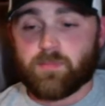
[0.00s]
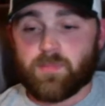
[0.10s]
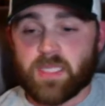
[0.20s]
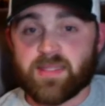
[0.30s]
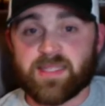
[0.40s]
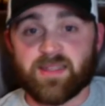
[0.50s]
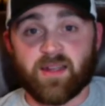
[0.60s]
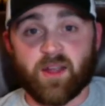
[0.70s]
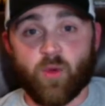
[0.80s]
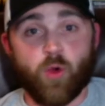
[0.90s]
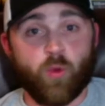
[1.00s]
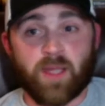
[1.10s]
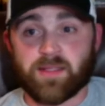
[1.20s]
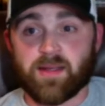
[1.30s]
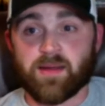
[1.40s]
That's going to grow
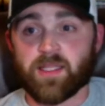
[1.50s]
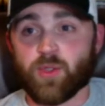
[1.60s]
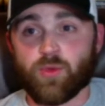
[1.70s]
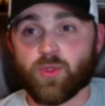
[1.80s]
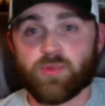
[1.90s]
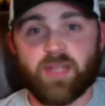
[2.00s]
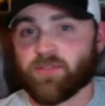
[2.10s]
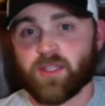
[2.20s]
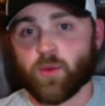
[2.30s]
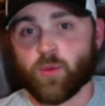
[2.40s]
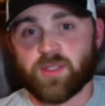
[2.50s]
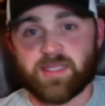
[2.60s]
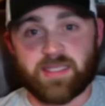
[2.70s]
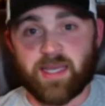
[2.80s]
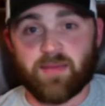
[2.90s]
right there, and you definitely don't want to
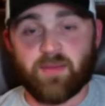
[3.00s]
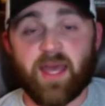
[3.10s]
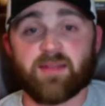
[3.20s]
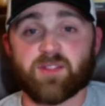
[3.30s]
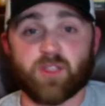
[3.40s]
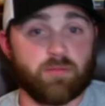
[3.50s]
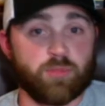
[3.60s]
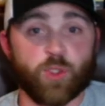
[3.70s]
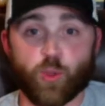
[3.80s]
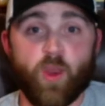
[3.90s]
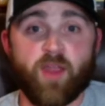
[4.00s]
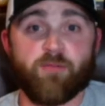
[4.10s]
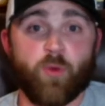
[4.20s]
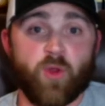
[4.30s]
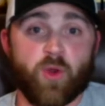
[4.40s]
see that. That's a good way
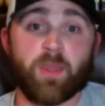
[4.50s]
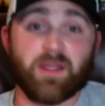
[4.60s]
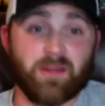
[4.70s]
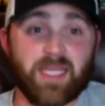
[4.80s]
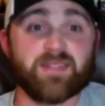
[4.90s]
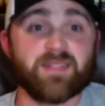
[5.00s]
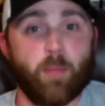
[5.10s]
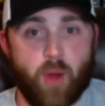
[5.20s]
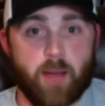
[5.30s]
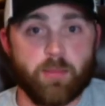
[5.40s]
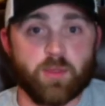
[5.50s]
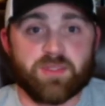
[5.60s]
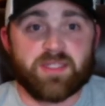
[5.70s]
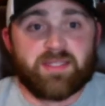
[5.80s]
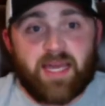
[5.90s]
for there to be leaks and
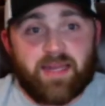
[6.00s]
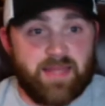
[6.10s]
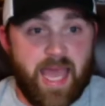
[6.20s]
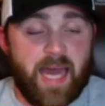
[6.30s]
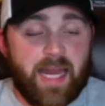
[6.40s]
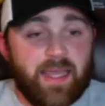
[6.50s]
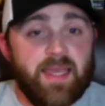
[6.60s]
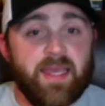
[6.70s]
problems inside of the attic.